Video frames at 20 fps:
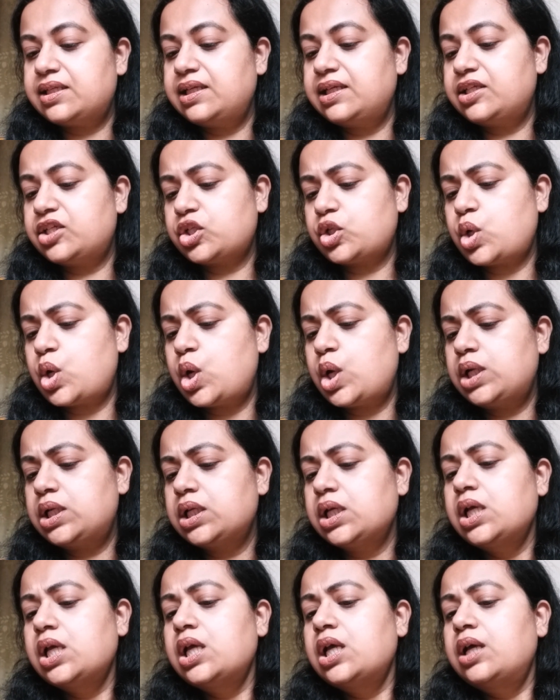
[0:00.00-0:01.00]
it's called
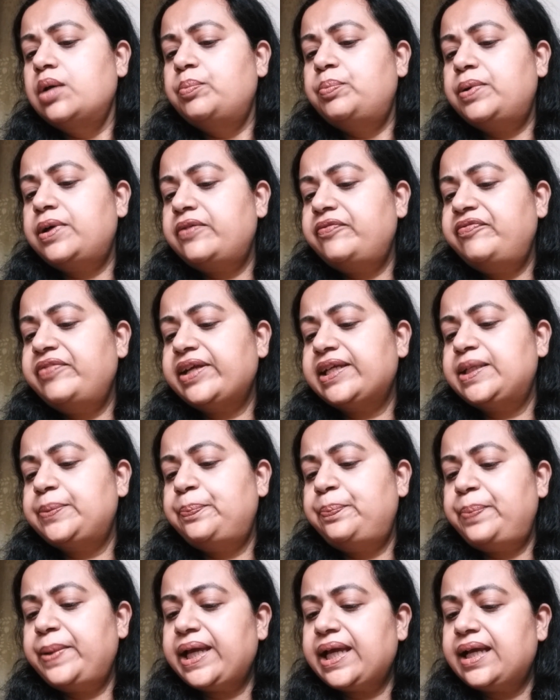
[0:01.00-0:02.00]
Perfect
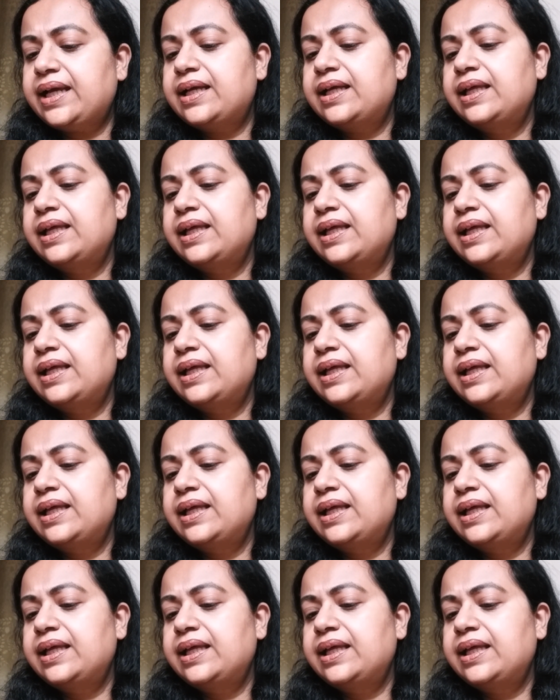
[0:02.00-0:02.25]
Pick,